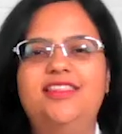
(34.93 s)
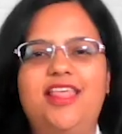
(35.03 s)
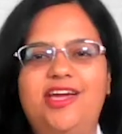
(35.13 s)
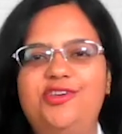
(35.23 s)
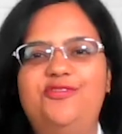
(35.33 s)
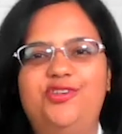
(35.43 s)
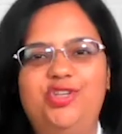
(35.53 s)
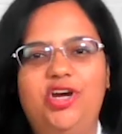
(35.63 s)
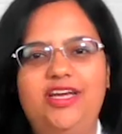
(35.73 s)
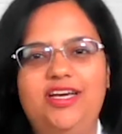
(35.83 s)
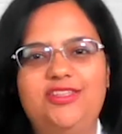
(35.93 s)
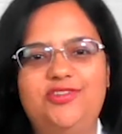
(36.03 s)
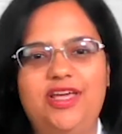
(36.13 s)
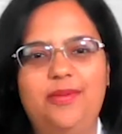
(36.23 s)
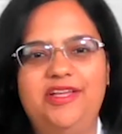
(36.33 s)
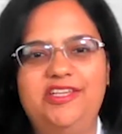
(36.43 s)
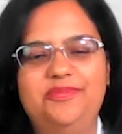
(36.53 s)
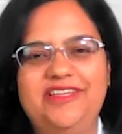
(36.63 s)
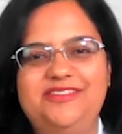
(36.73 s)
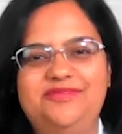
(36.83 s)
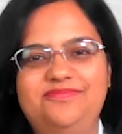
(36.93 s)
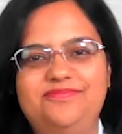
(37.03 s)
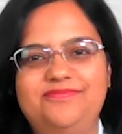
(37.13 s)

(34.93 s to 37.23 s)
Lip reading: Thank you for joining us today, Benjamin.